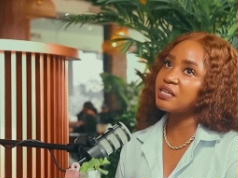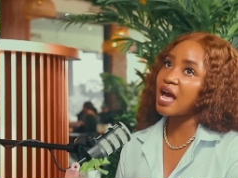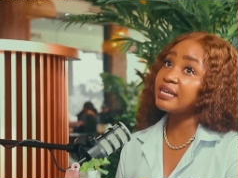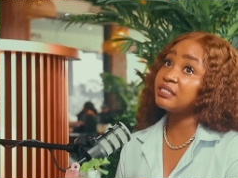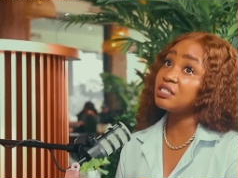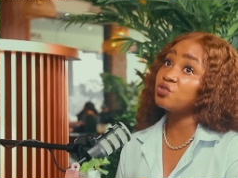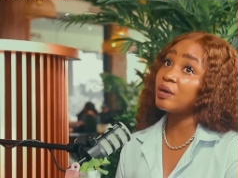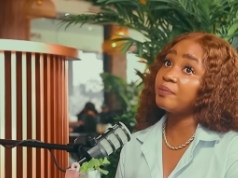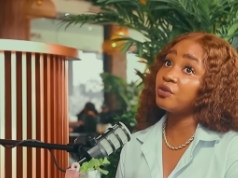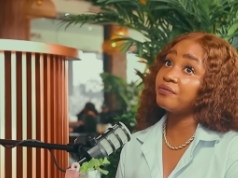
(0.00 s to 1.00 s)
yeah, I did do
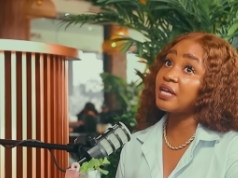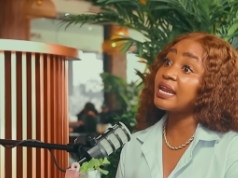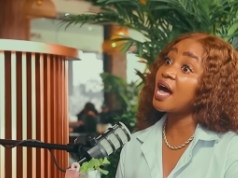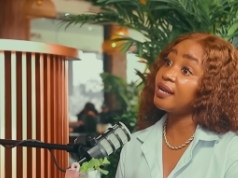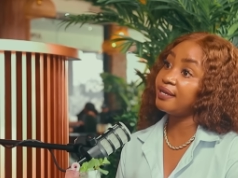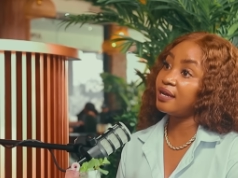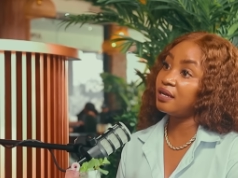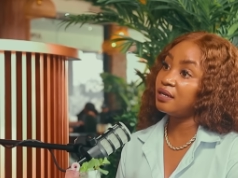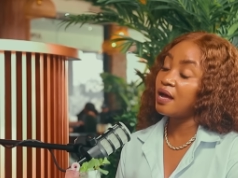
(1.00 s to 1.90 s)
a bit of that earlier,